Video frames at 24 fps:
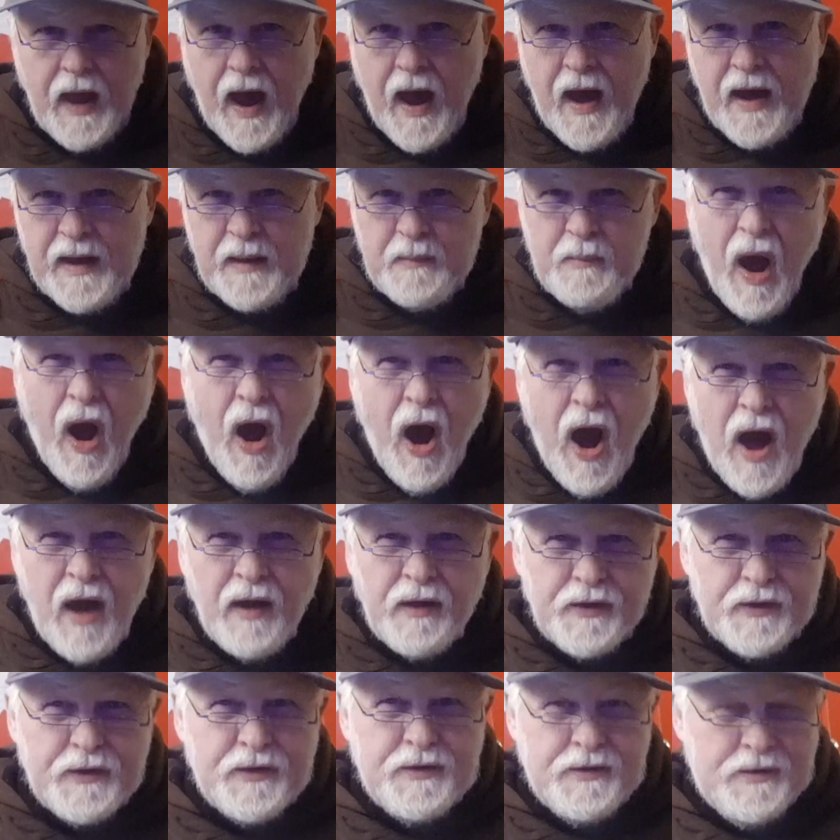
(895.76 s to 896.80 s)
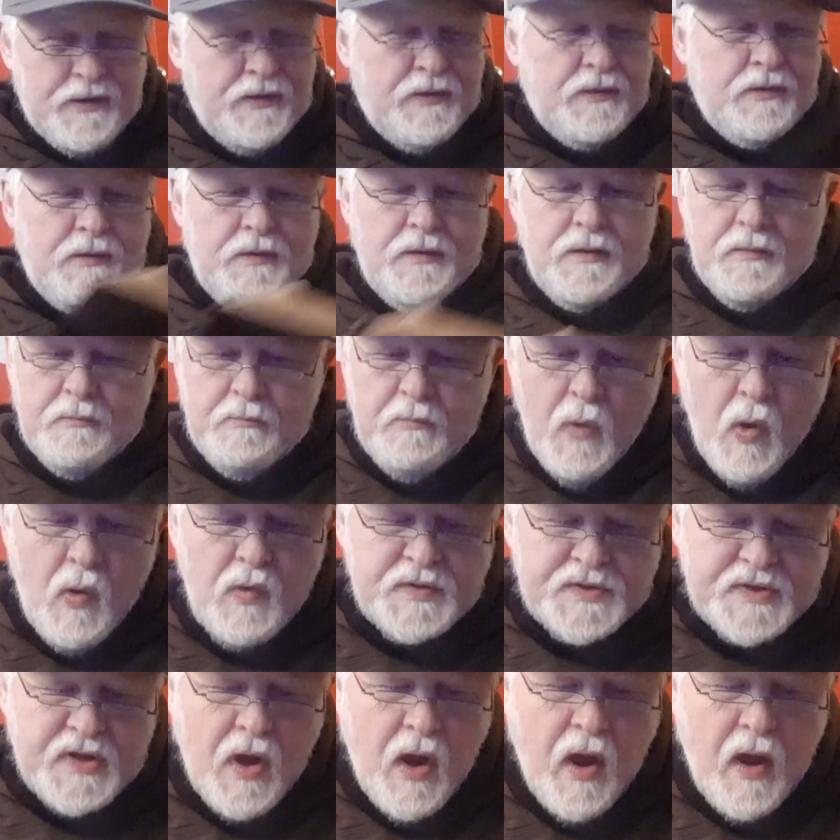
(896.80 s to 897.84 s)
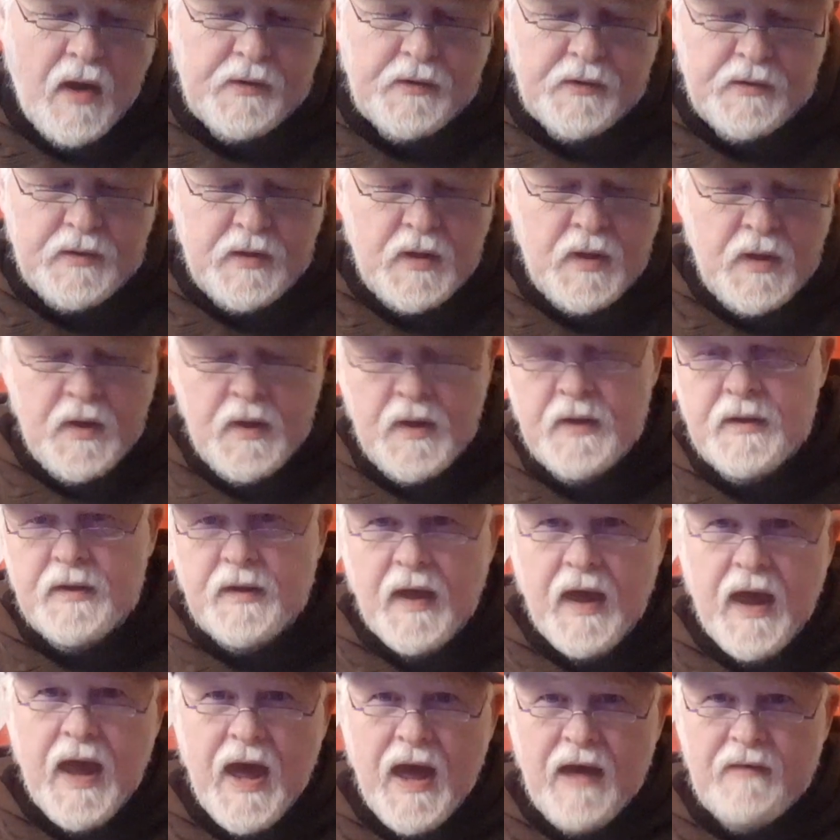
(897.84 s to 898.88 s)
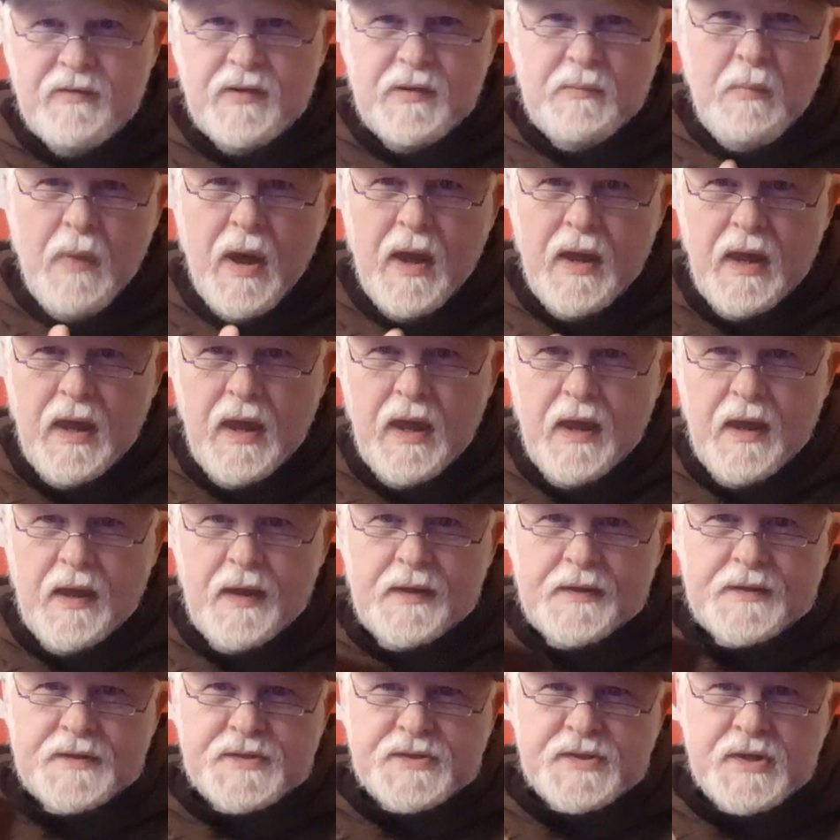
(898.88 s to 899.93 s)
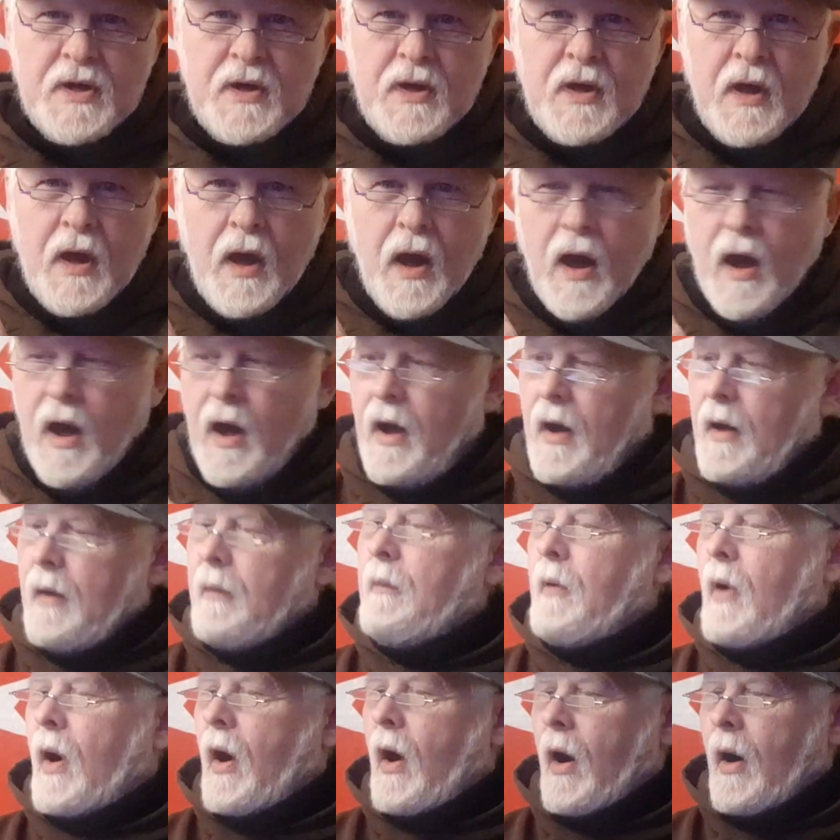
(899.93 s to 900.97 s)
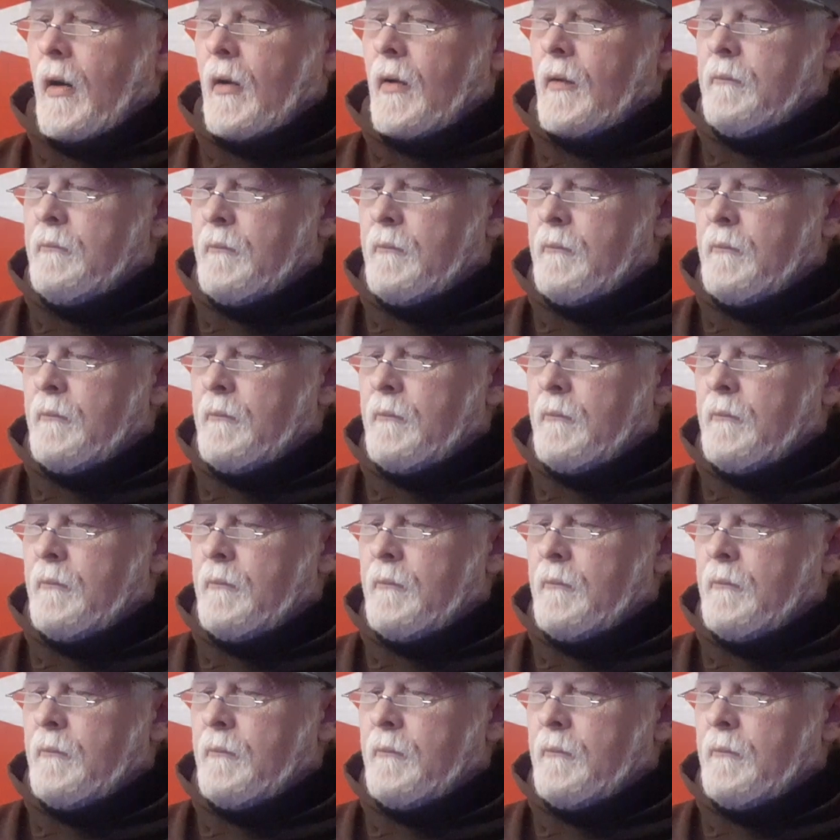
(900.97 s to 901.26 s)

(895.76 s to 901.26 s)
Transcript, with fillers: I am honored, most honored, to have in my hands uh, a